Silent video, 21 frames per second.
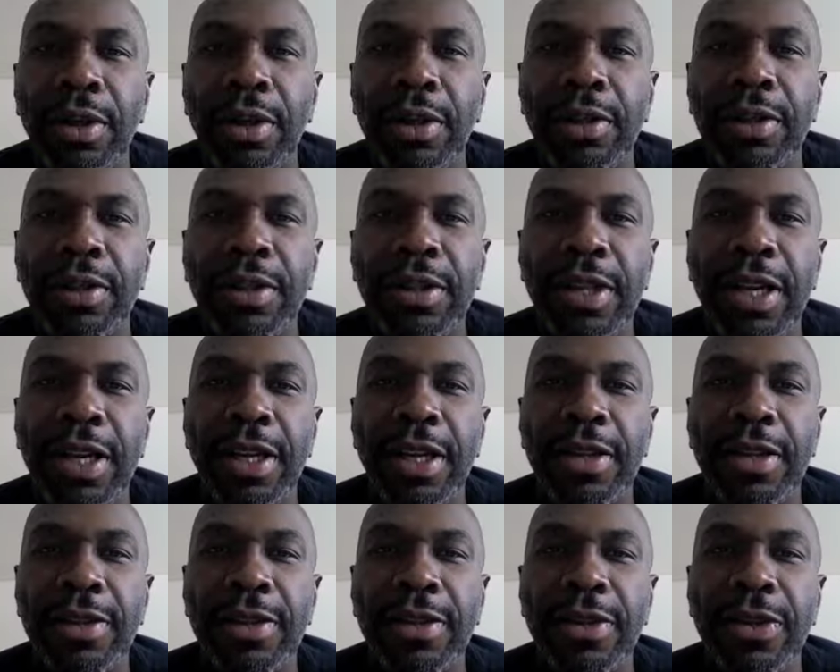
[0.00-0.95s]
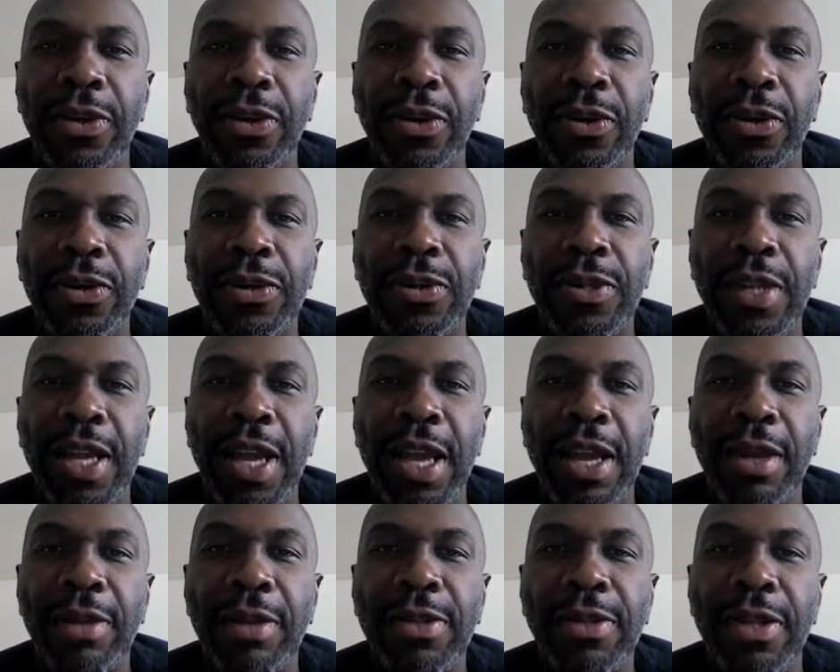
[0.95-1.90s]
Today is
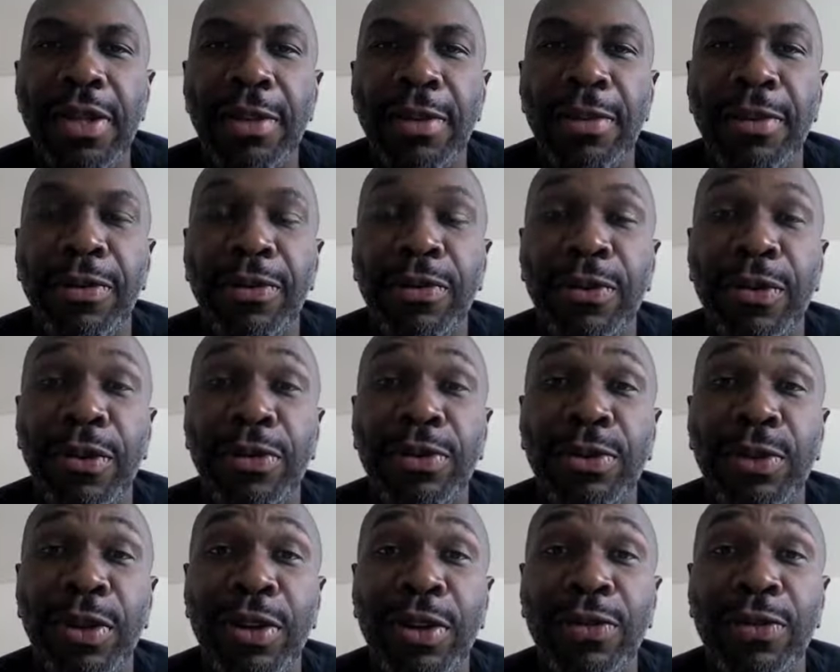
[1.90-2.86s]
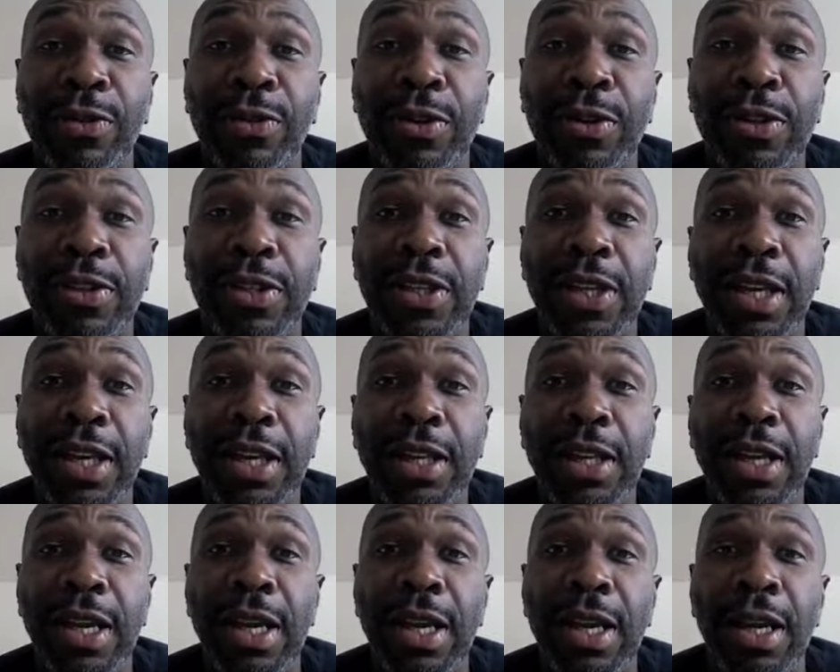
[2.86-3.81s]
Thursday, September 4th, 2014.
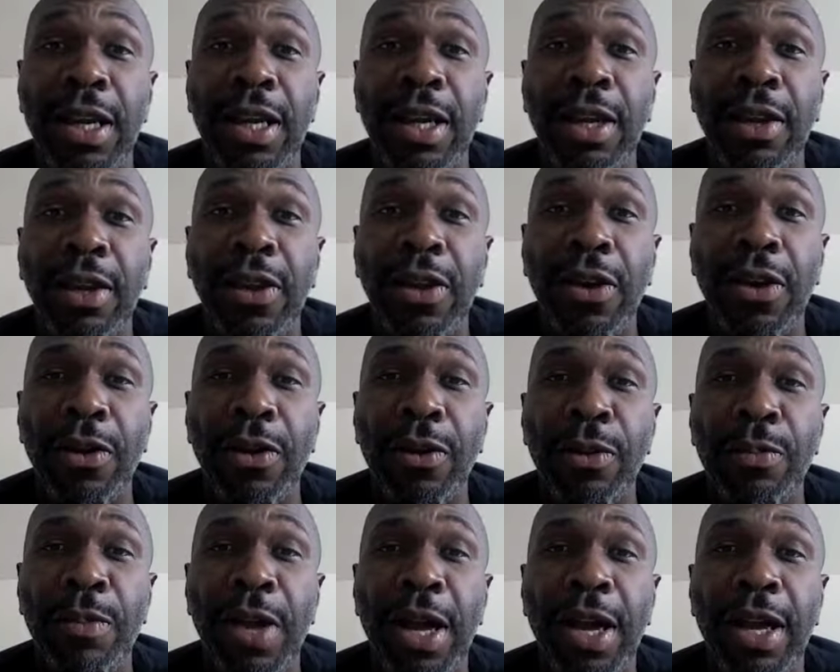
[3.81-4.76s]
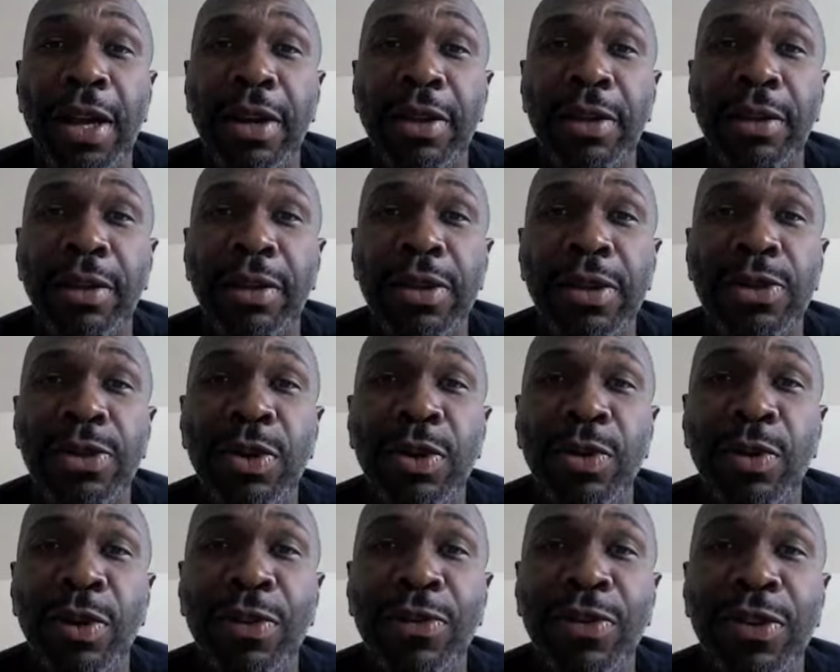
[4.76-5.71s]
Hello, my History
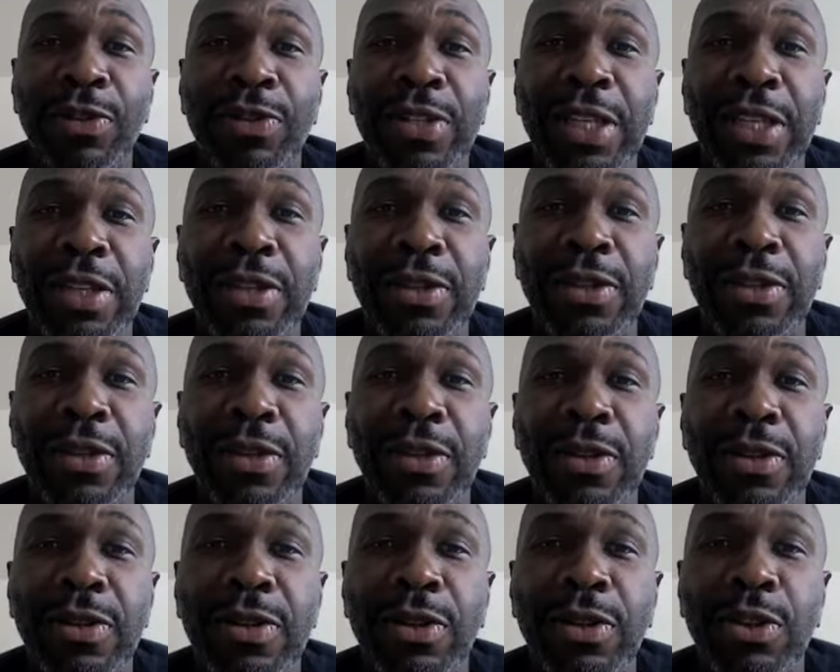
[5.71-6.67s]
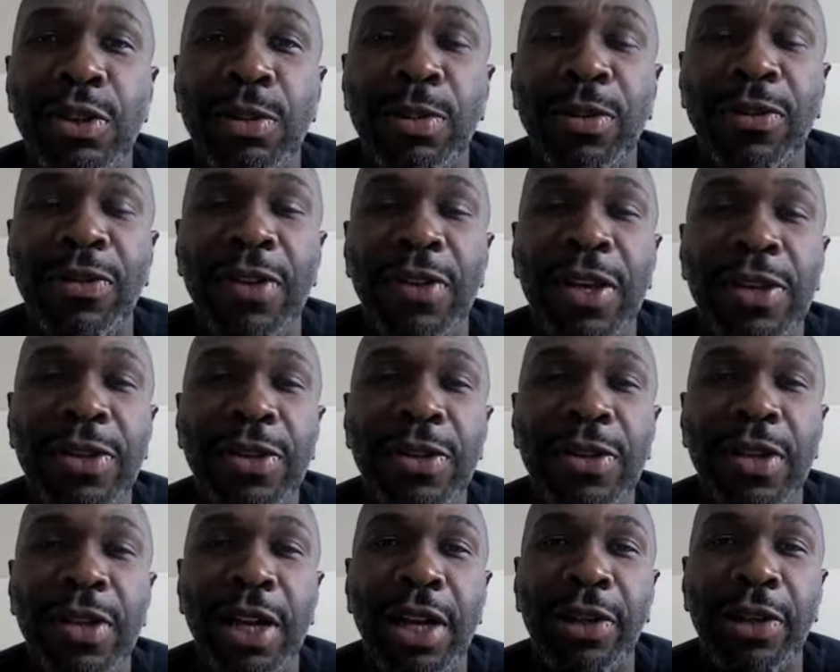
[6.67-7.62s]
115 students. This is your Professor
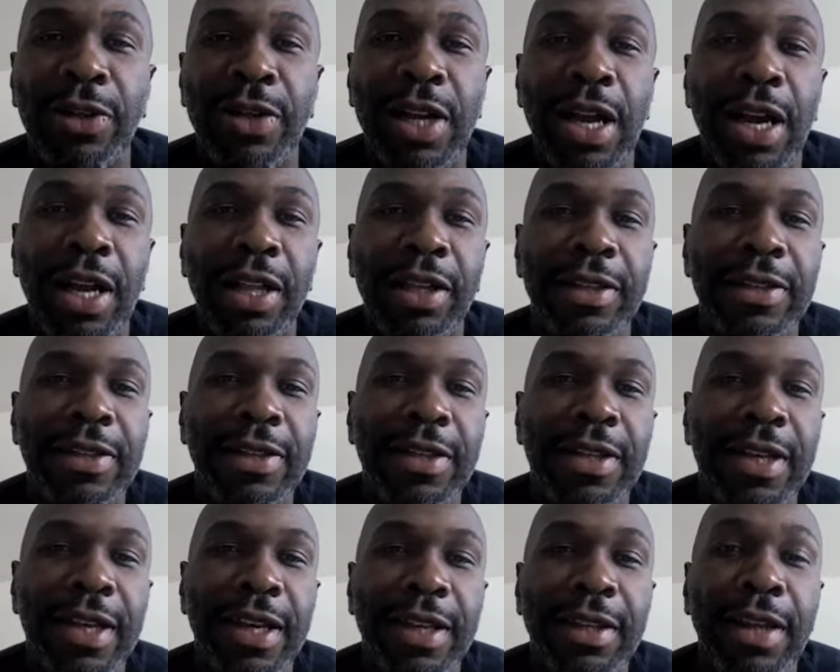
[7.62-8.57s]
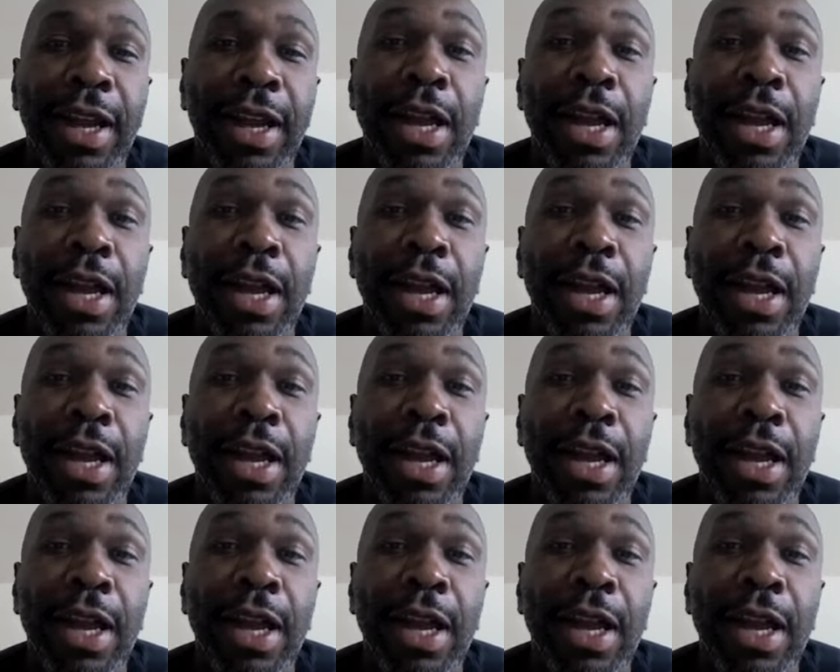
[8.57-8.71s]
Donald Collins again.